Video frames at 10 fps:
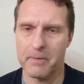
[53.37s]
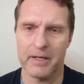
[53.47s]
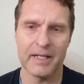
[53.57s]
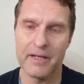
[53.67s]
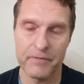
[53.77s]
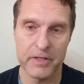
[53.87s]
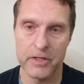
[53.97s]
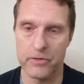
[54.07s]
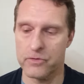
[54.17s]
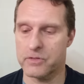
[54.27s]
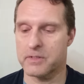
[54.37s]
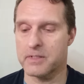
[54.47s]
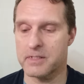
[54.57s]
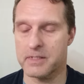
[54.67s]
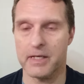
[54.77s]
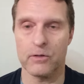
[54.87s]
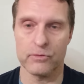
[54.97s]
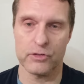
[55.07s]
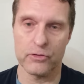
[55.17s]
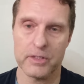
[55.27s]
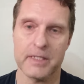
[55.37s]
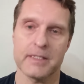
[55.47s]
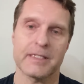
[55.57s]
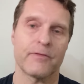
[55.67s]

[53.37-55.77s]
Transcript: about 11 years since Psycho Circus,